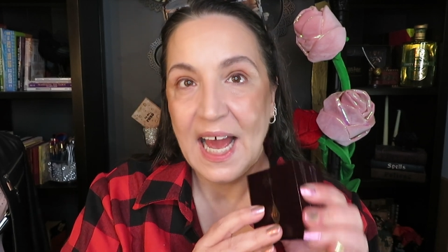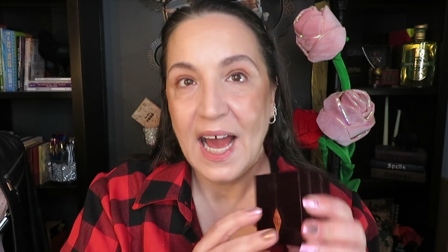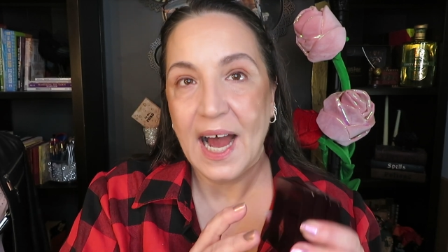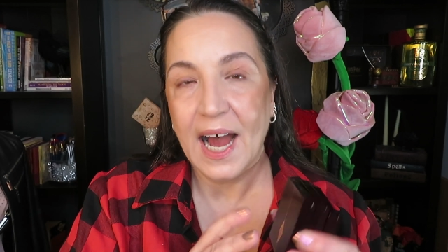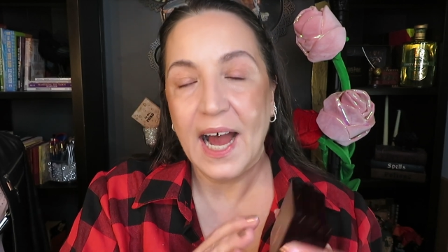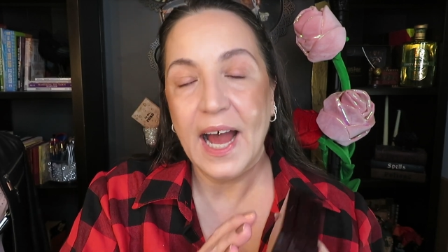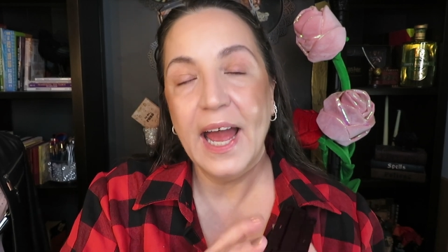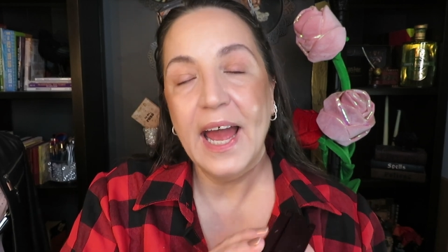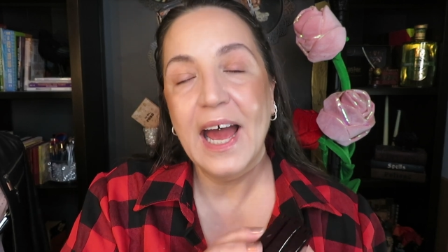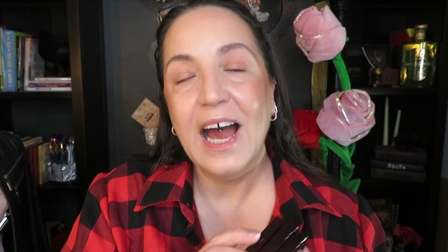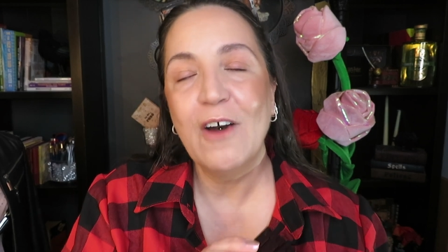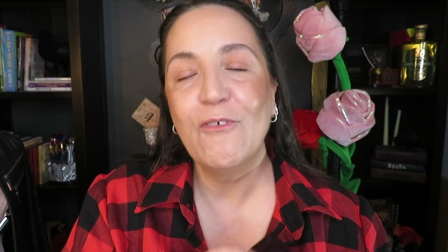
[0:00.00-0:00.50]

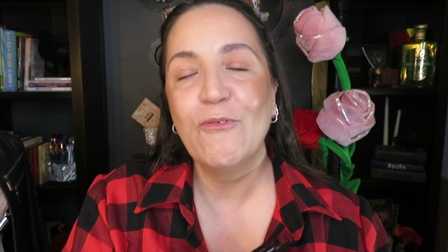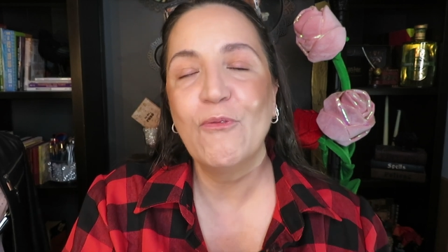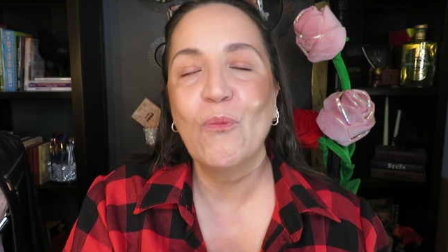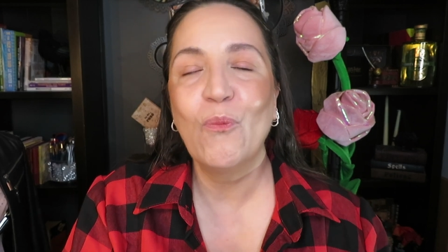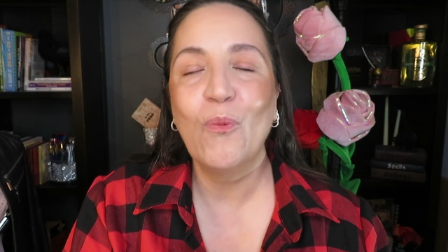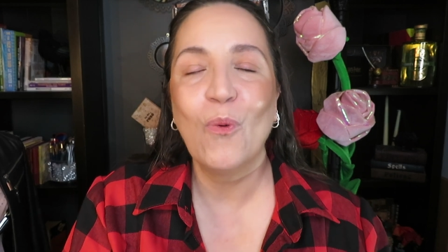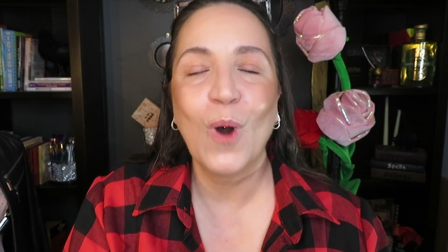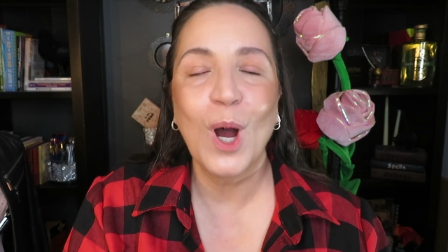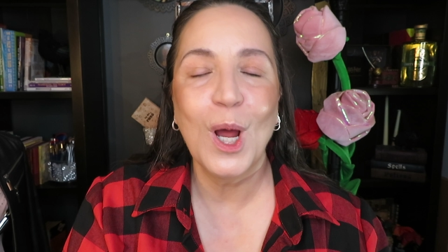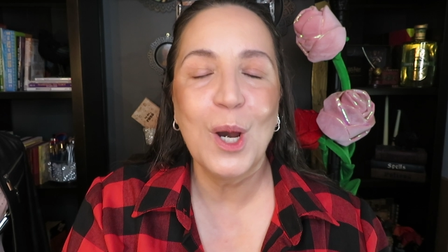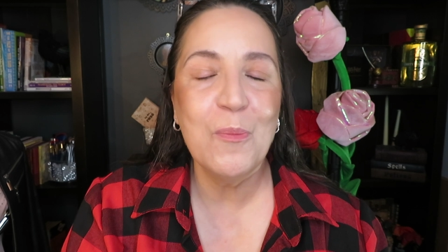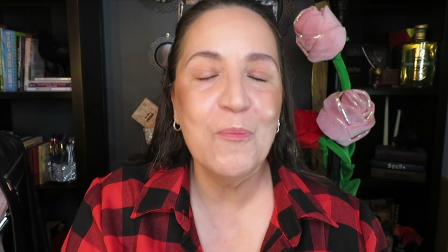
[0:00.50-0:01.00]
I have
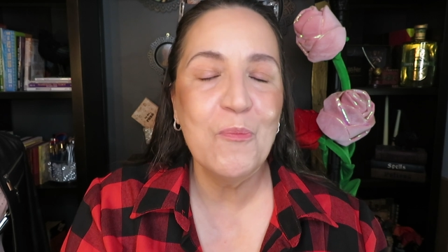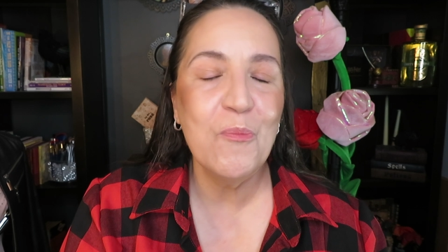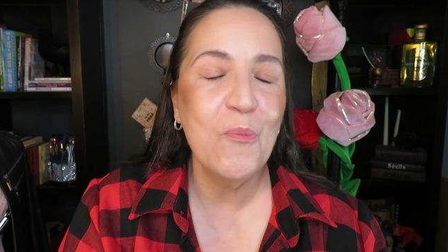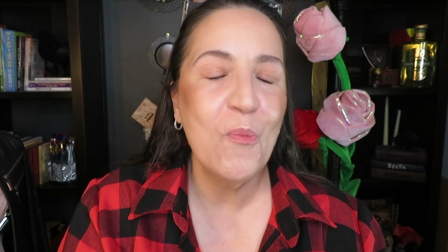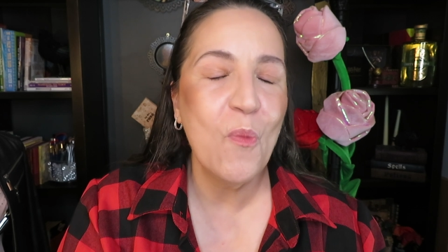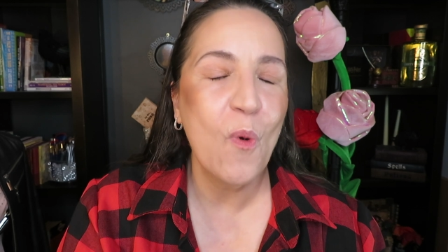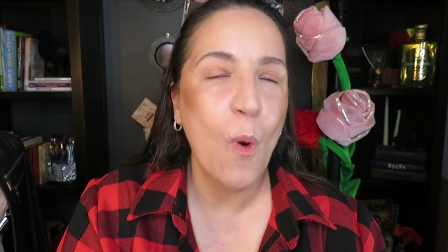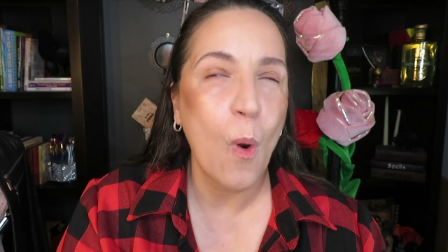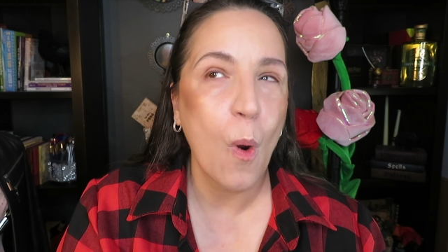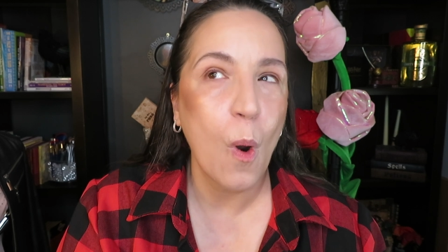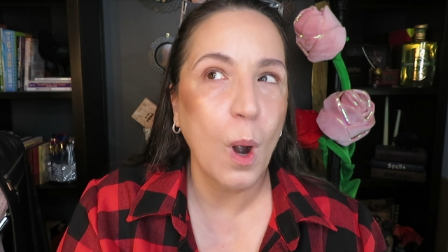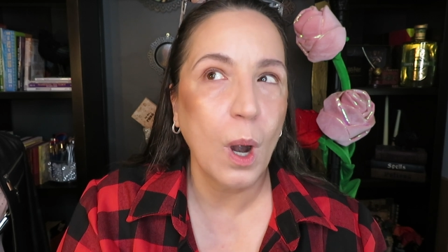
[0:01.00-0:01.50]
one
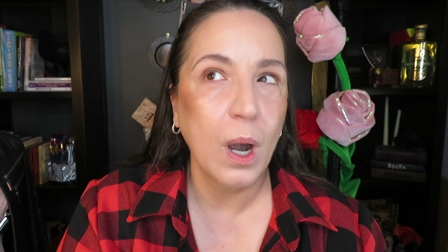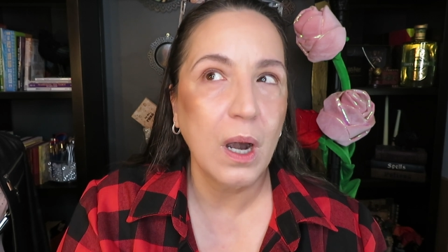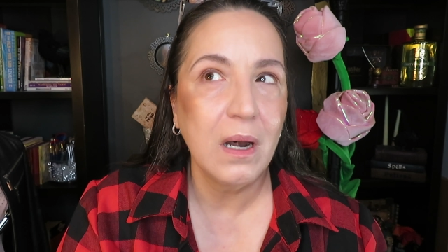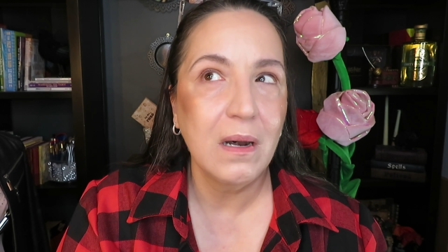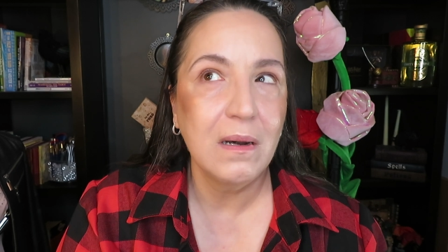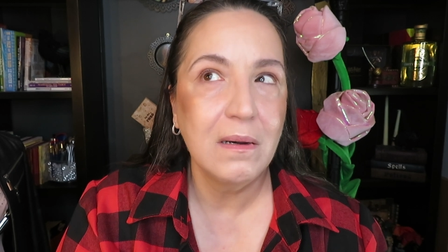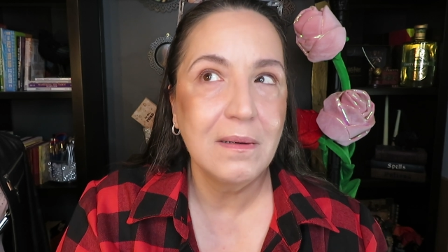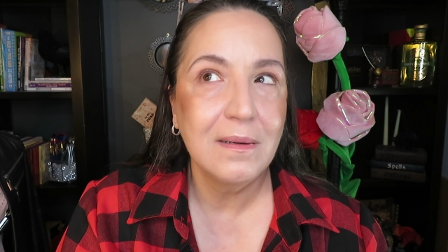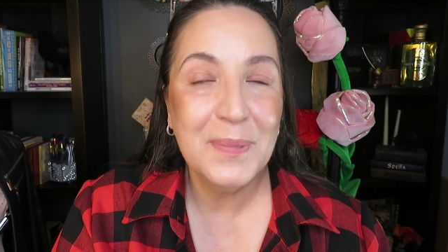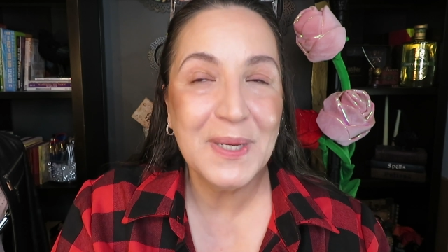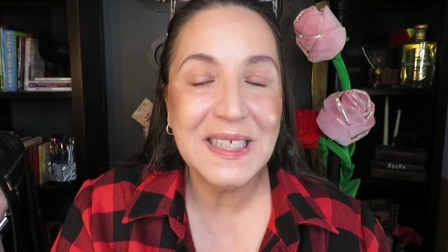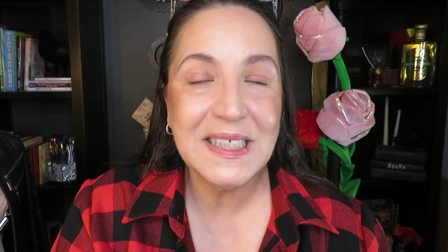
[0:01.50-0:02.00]
more,
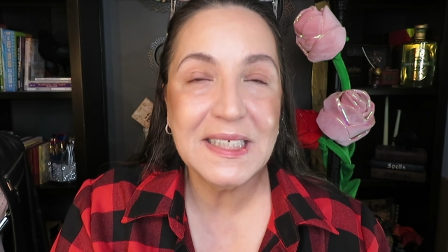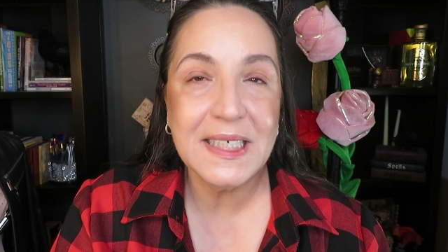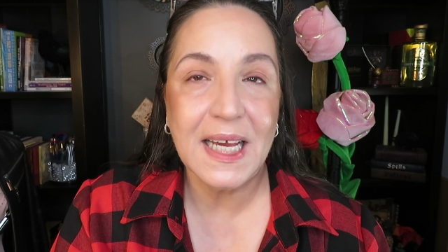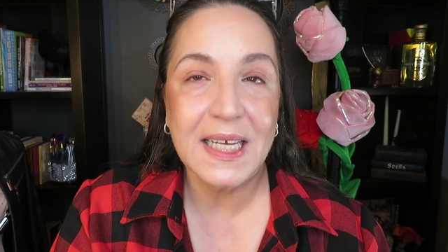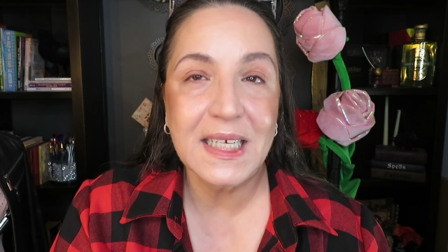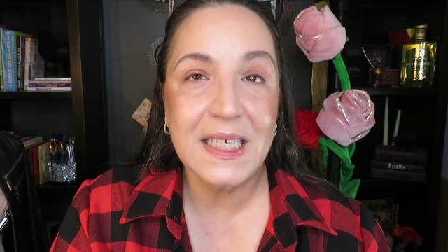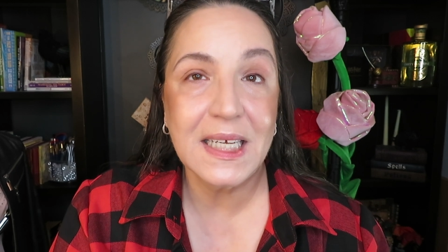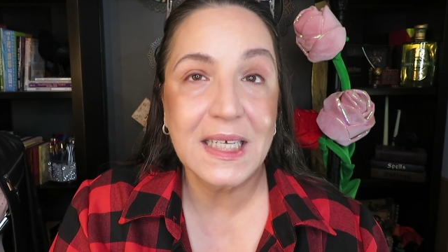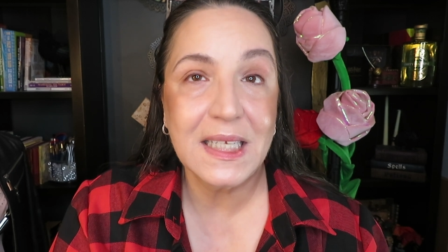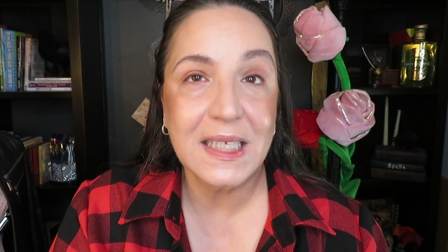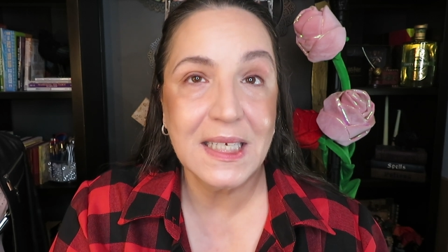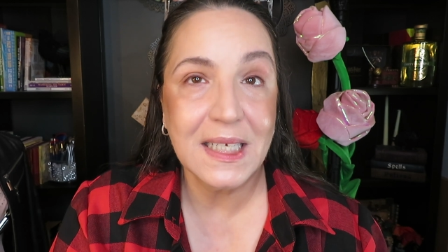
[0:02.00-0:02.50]
but
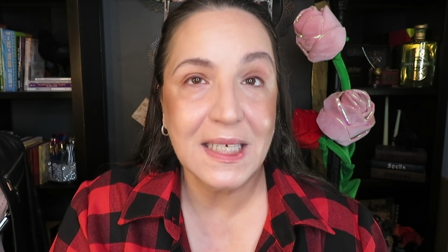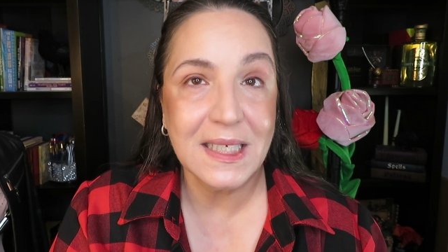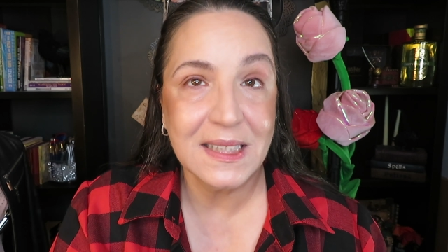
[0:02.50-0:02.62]
technically